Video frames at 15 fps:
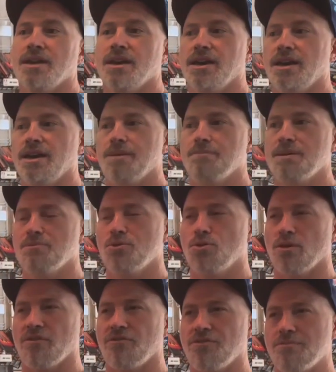uh, people who
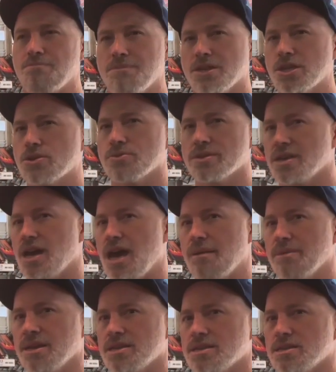are familiar with
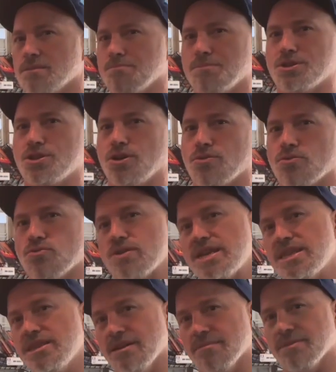comics but don't
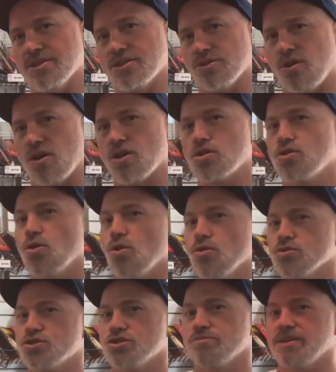read them. And so our
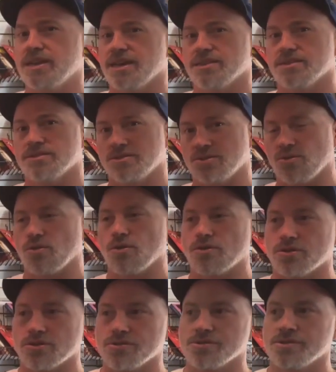goal should be as store
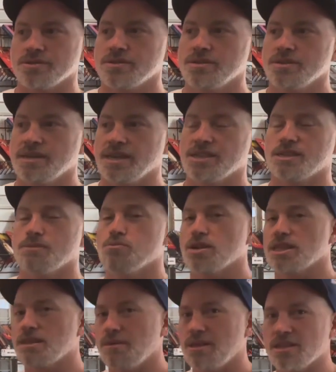owners is to
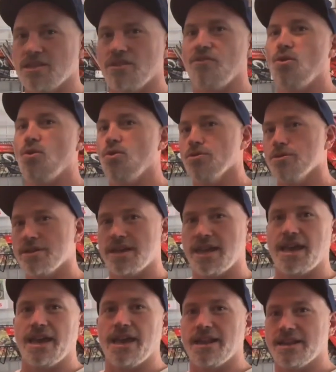bring them into the fold
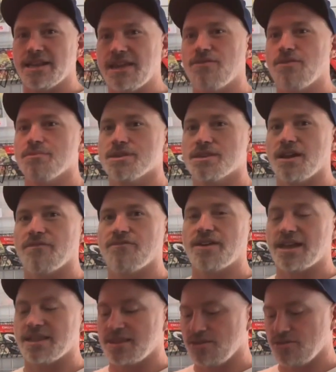and give them stuff
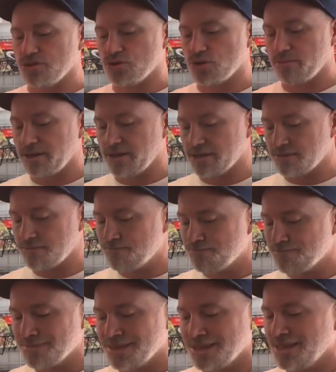that they enjoy because
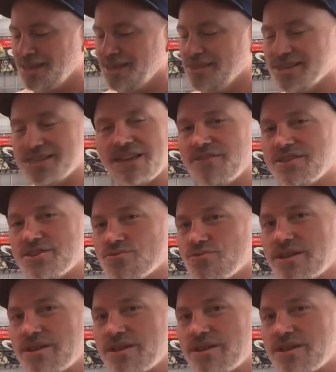this stuff isn't